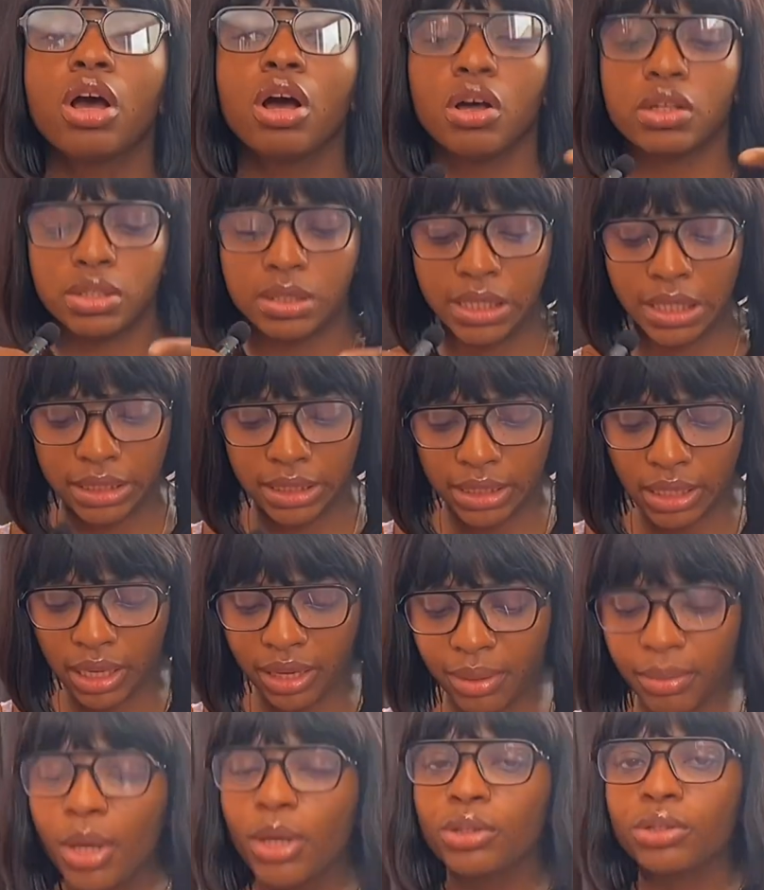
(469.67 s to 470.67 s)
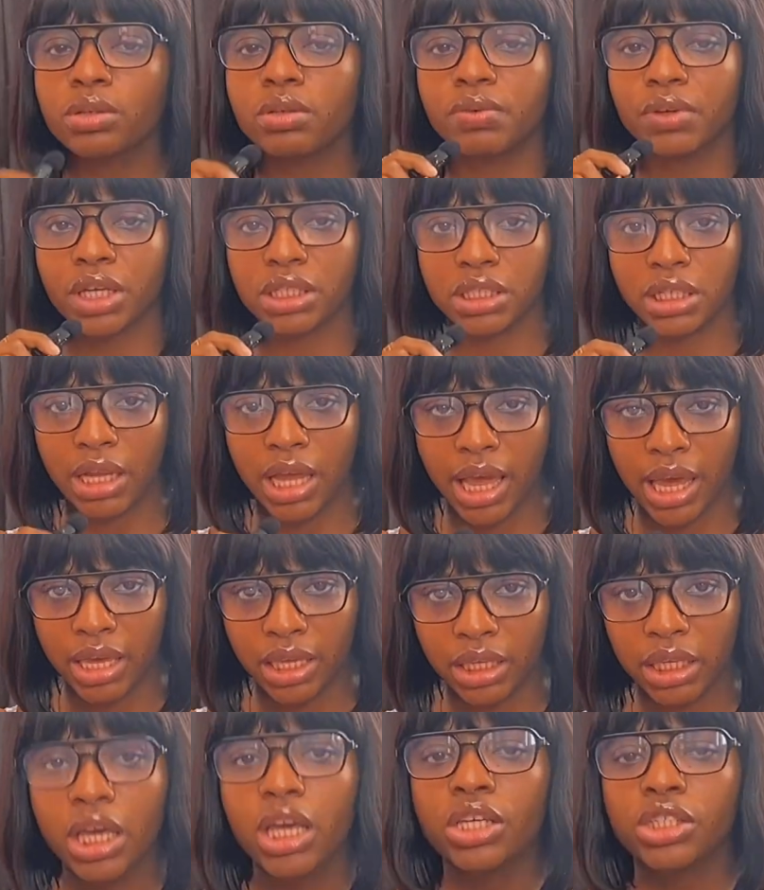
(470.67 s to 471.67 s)
Until next time, don't forget to
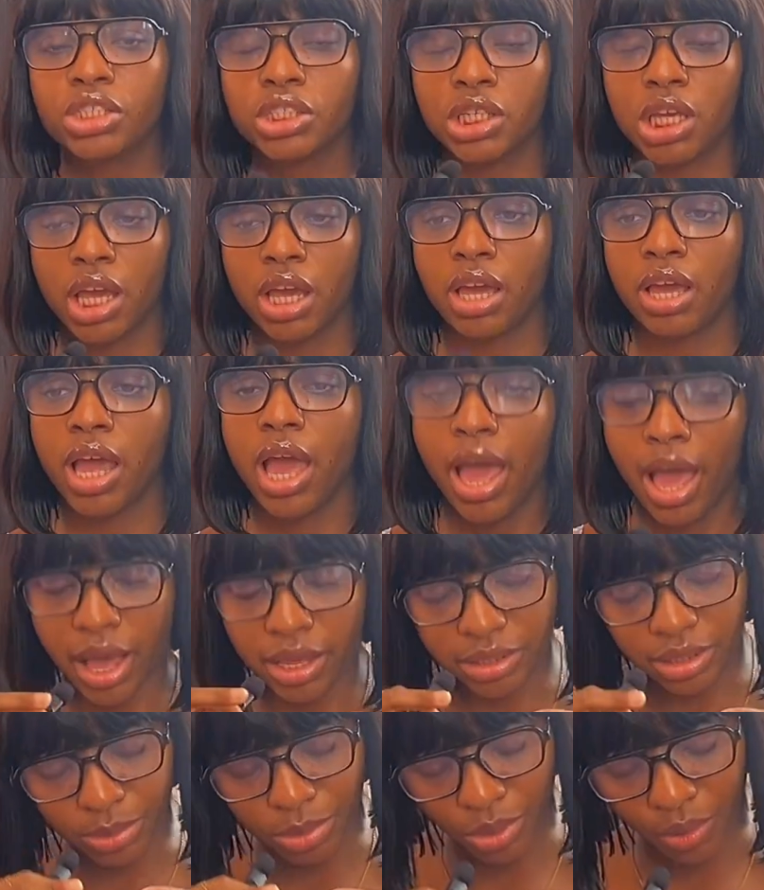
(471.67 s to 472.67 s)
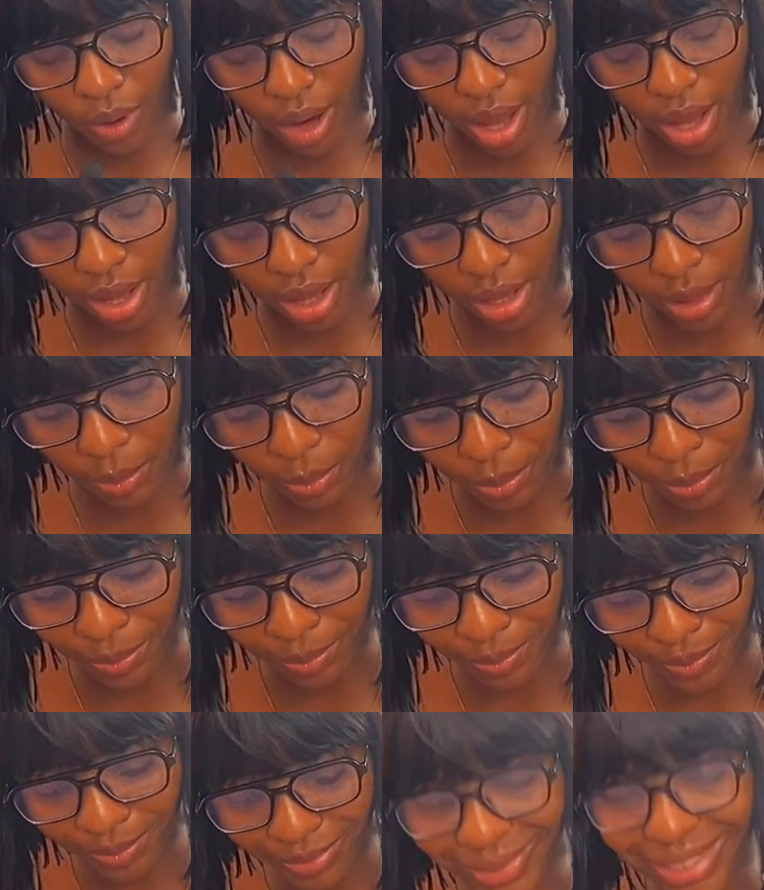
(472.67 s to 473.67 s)
like, share, and subscribe.
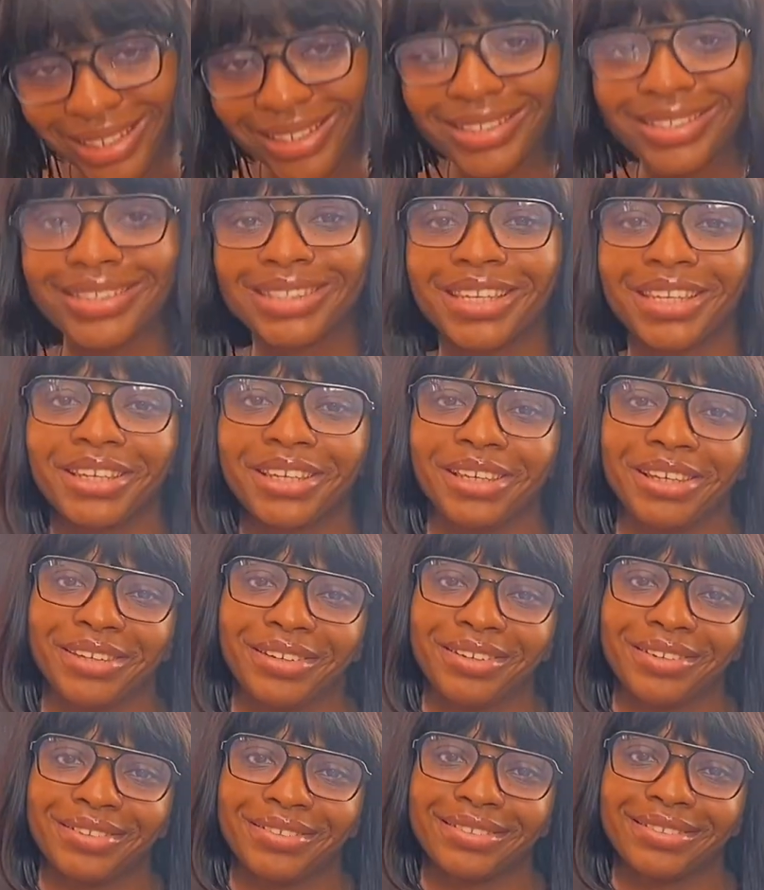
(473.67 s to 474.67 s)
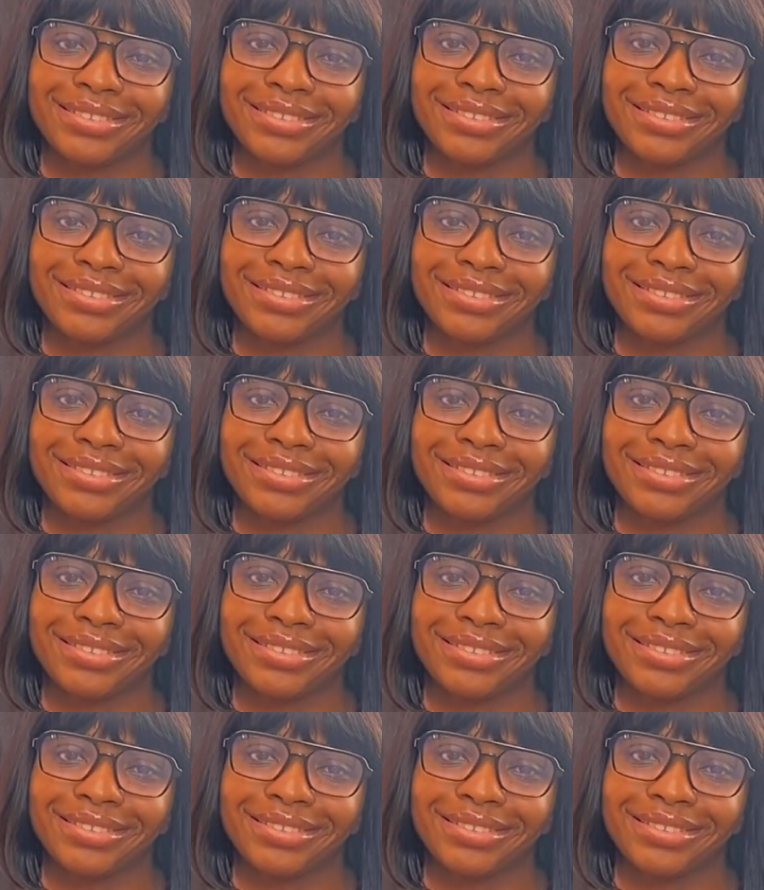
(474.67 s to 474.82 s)
Thank you.